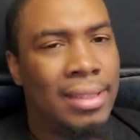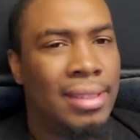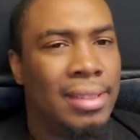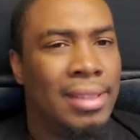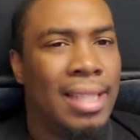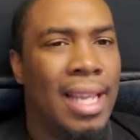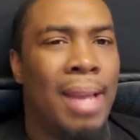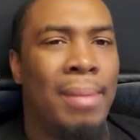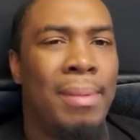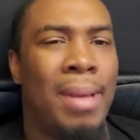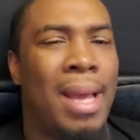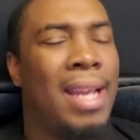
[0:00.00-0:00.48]

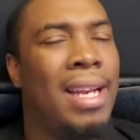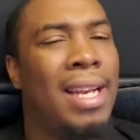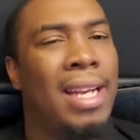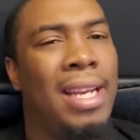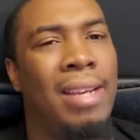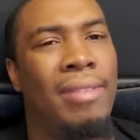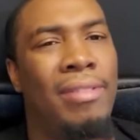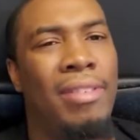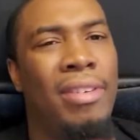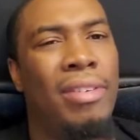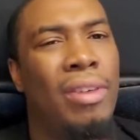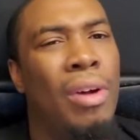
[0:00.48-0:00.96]
stabbed, I didn't
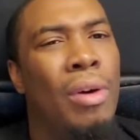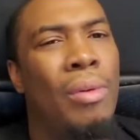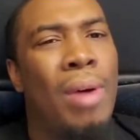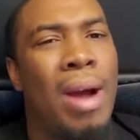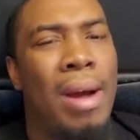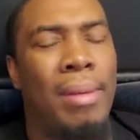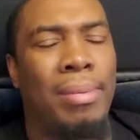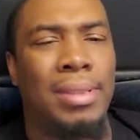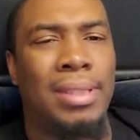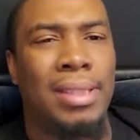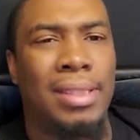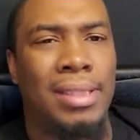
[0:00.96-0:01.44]
even know
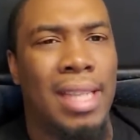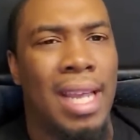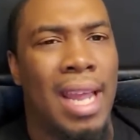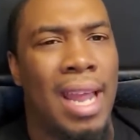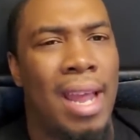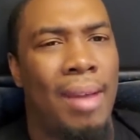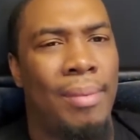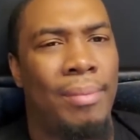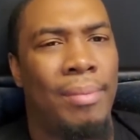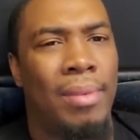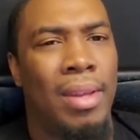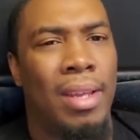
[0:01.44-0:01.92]
I was
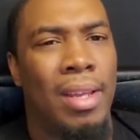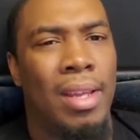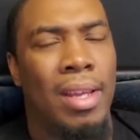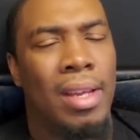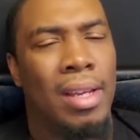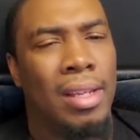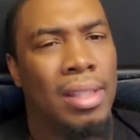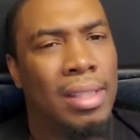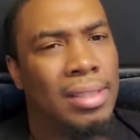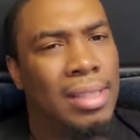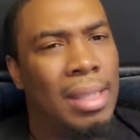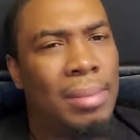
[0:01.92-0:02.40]
stabbed.
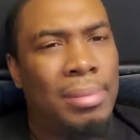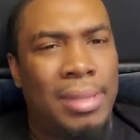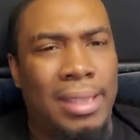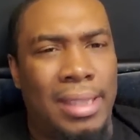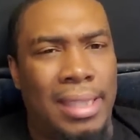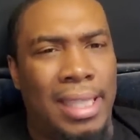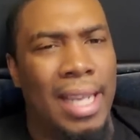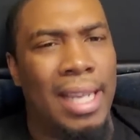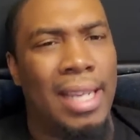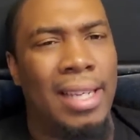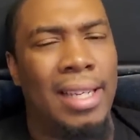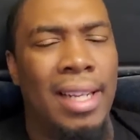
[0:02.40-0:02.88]
Because I was
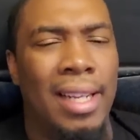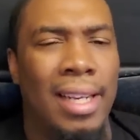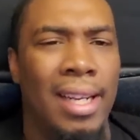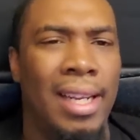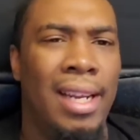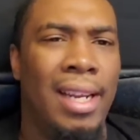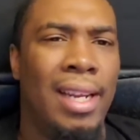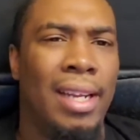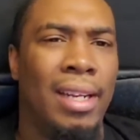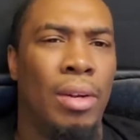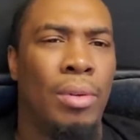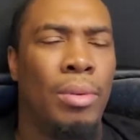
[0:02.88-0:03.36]
getting it
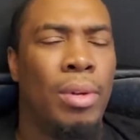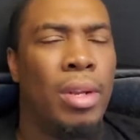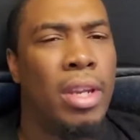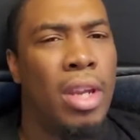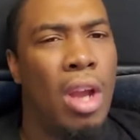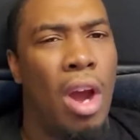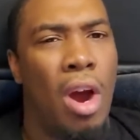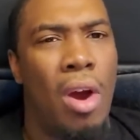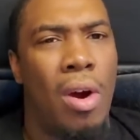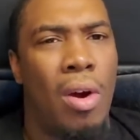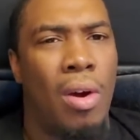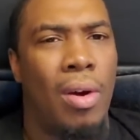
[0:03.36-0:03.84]
in on the
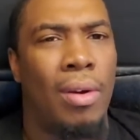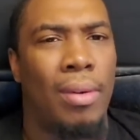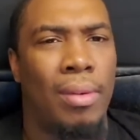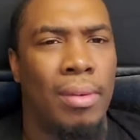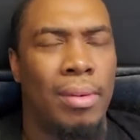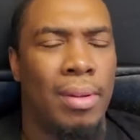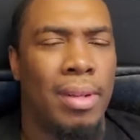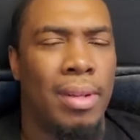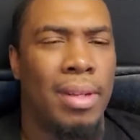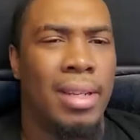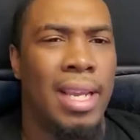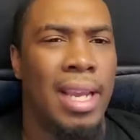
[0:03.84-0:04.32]
yard.
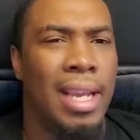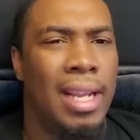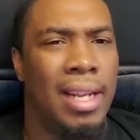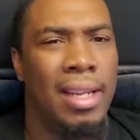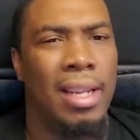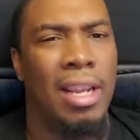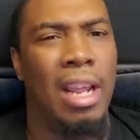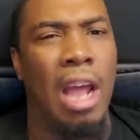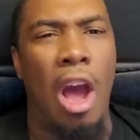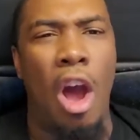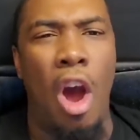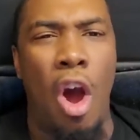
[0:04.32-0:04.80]
Getting
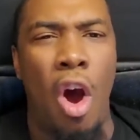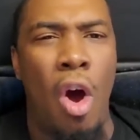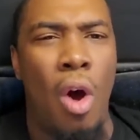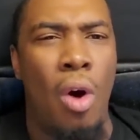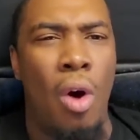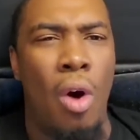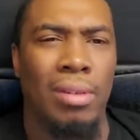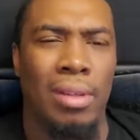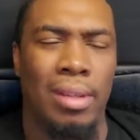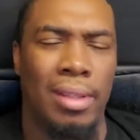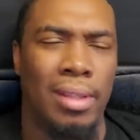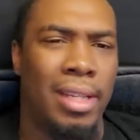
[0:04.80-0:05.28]
it
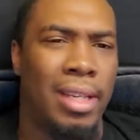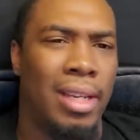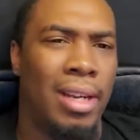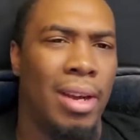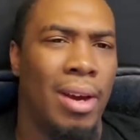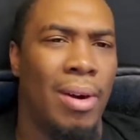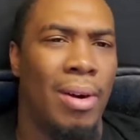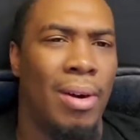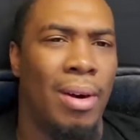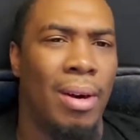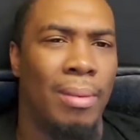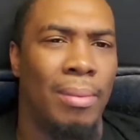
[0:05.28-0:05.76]
on the
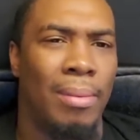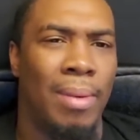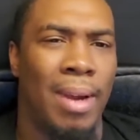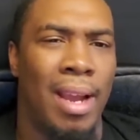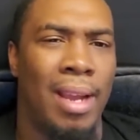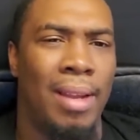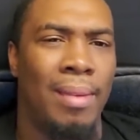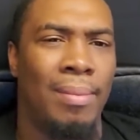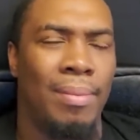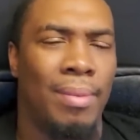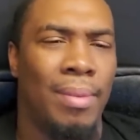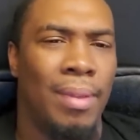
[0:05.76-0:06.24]
yard,
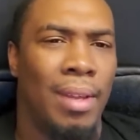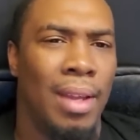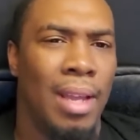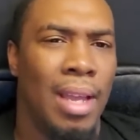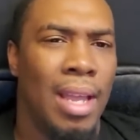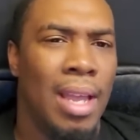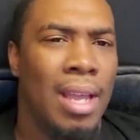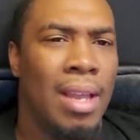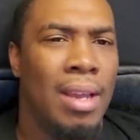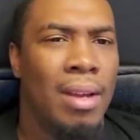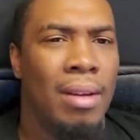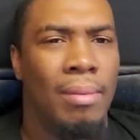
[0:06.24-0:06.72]
right?
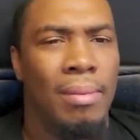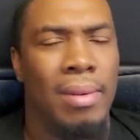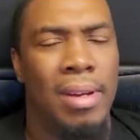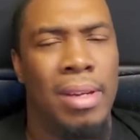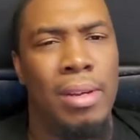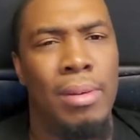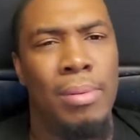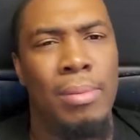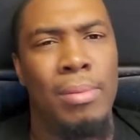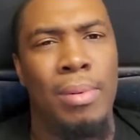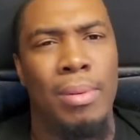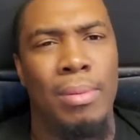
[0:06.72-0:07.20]

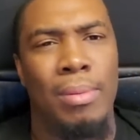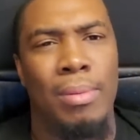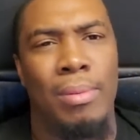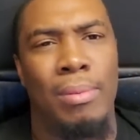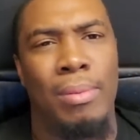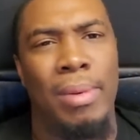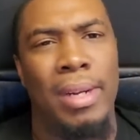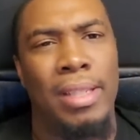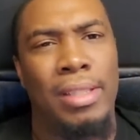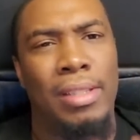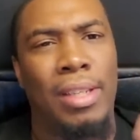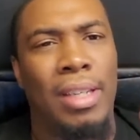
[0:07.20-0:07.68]
We'll
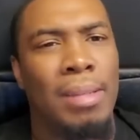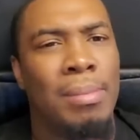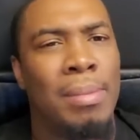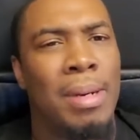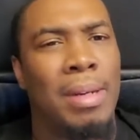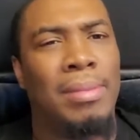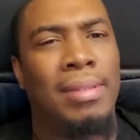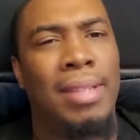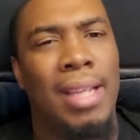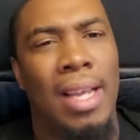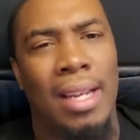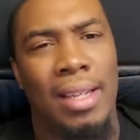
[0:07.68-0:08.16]
talk
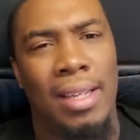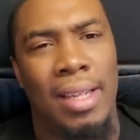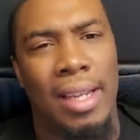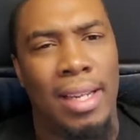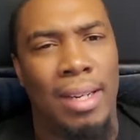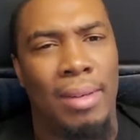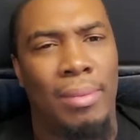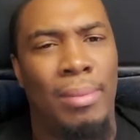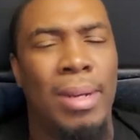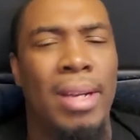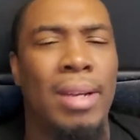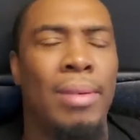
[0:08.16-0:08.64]
about that
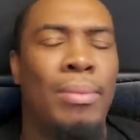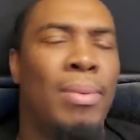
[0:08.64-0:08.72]
later.